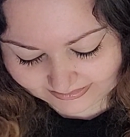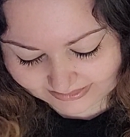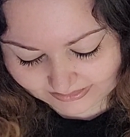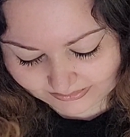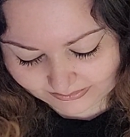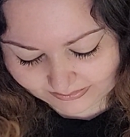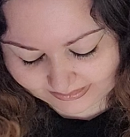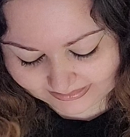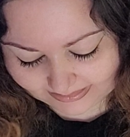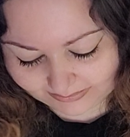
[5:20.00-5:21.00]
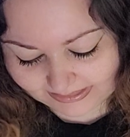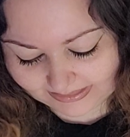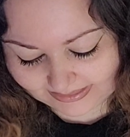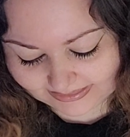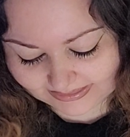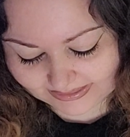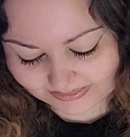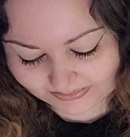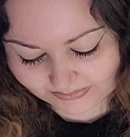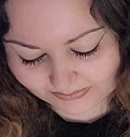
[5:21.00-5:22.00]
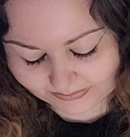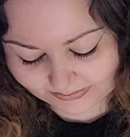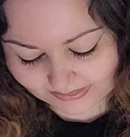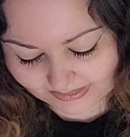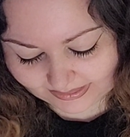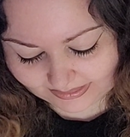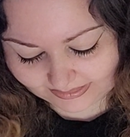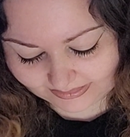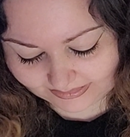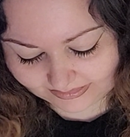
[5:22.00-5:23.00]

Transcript: so somebody needs to, uh,